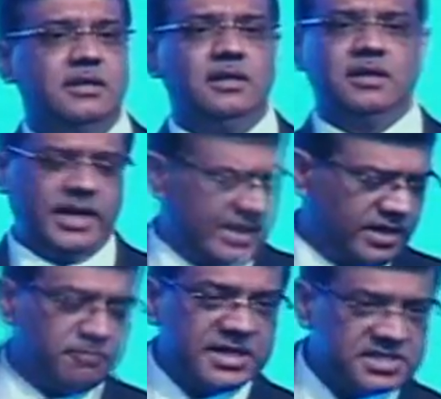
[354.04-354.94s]
I get a
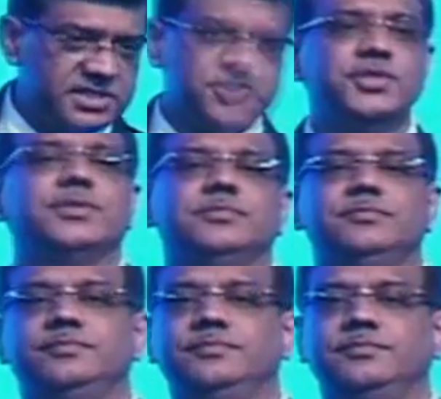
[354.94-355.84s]
message.
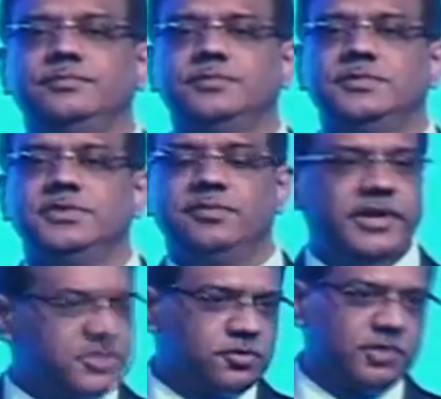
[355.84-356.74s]
Very
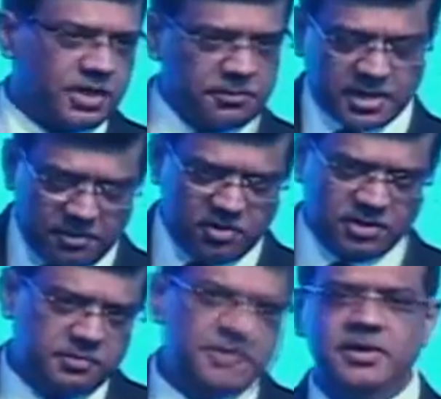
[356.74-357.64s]
soon it will be coming on the
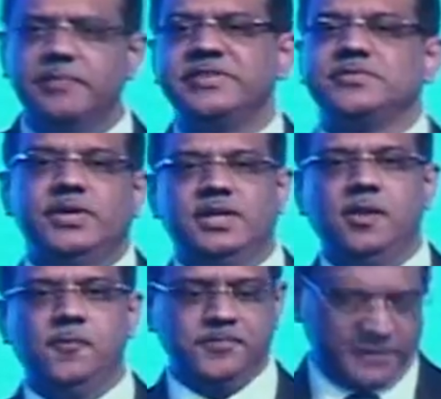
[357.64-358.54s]
BBM as well,
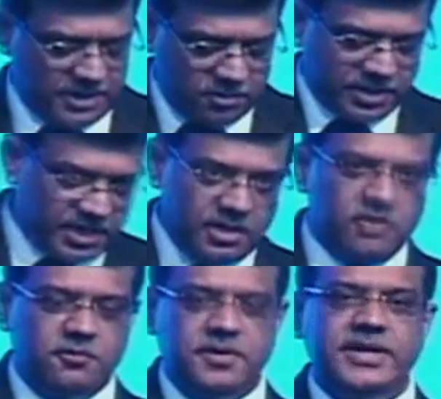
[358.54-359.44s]
that okay, your
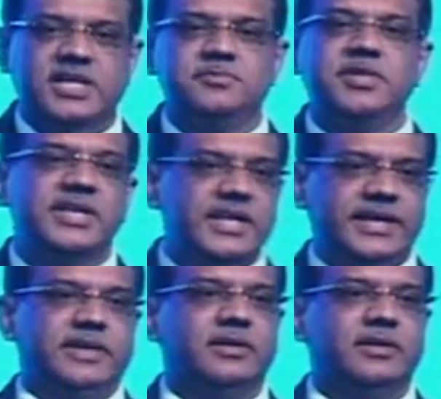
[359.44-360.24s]
flight has been delayed.